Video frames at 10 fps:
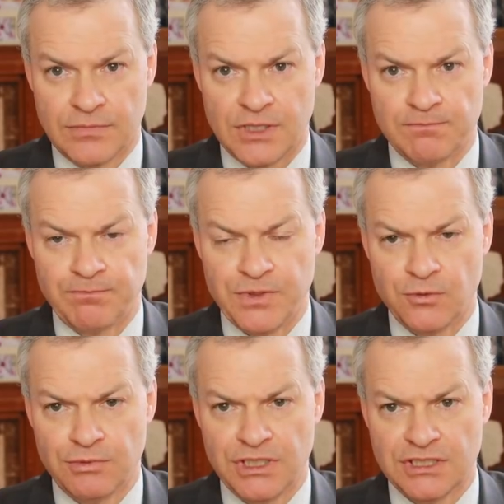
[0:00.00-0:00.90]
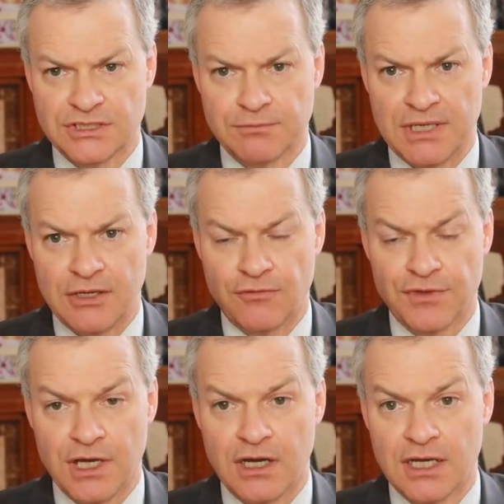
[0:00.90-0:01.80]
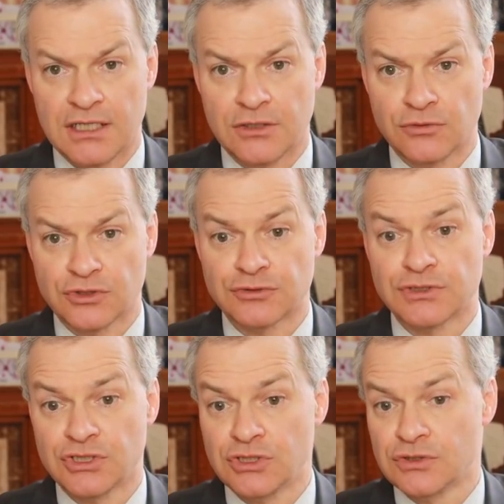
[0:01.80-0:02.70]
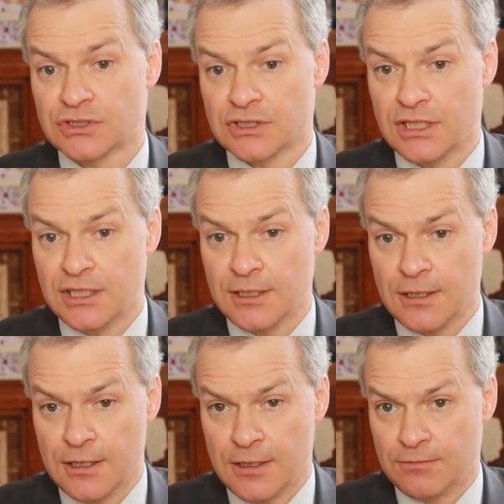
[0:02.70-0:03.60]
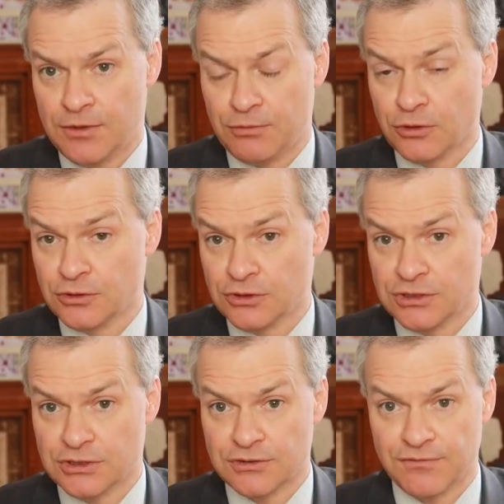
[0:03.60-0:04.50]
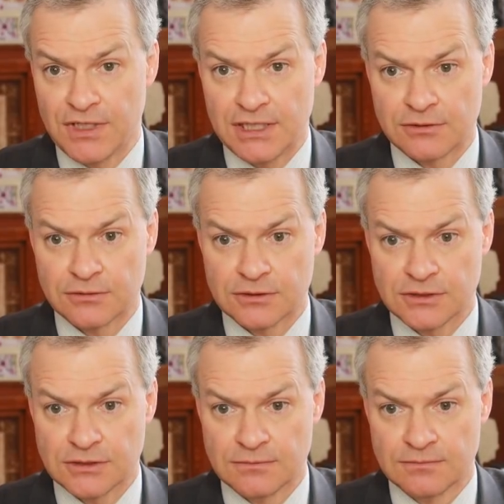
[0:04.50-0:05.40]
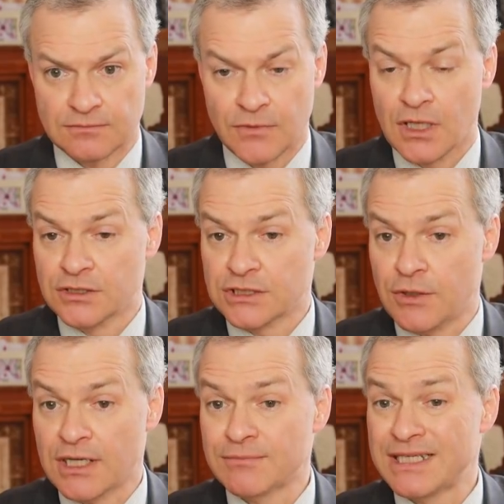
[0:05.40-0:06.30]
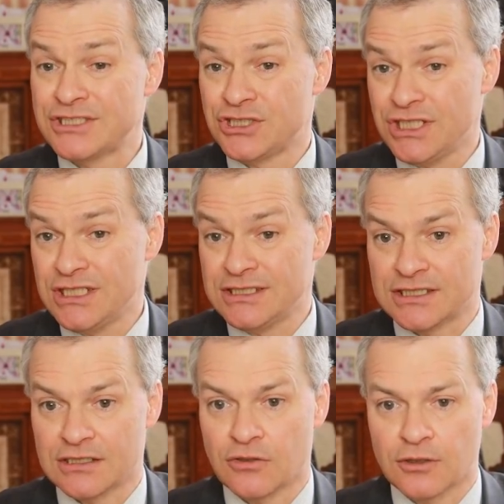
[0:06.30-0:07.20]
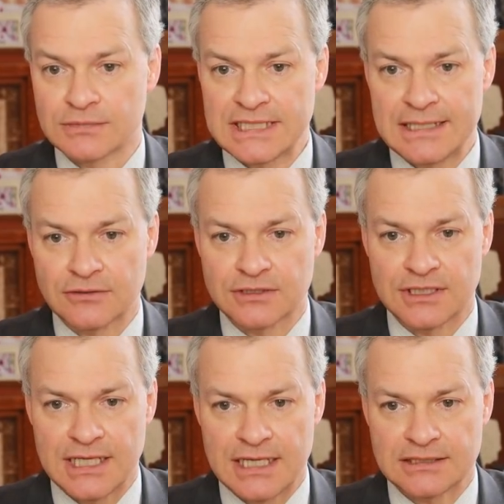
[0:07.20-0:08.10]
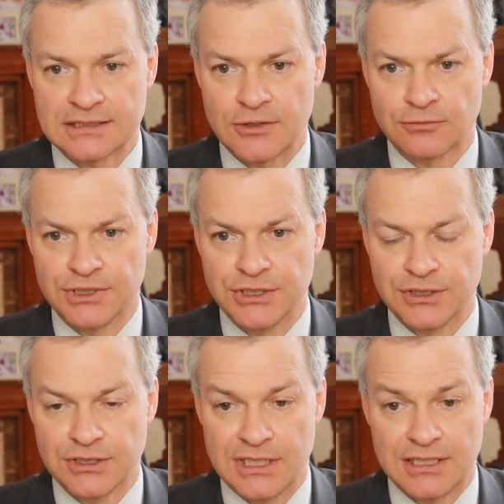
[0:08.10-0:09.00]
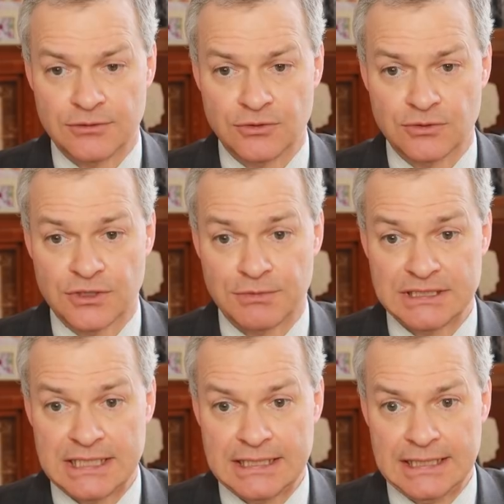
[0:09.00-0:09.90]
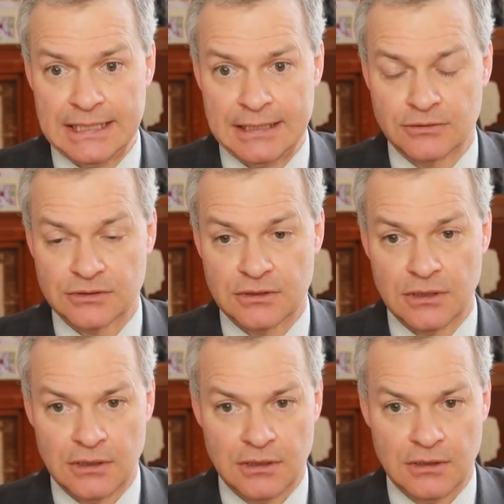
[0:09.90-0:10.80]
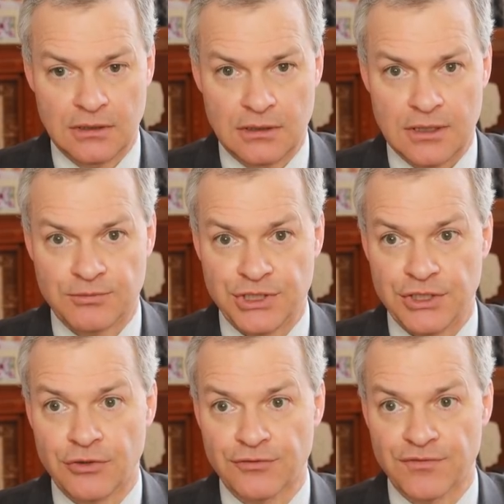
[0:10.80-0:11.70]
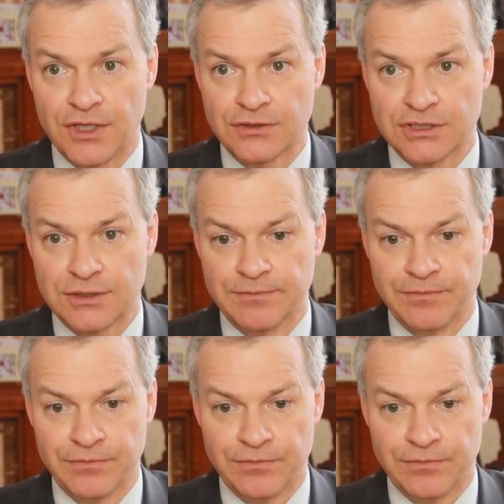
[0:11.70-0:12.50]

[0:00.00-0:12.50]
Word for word: but it would be nice to play off the I in order to reduce the preponderance of vowels. So I can play cheese in column 10 onto the S. That would be good, and it would also be taking out a pretty hot floater.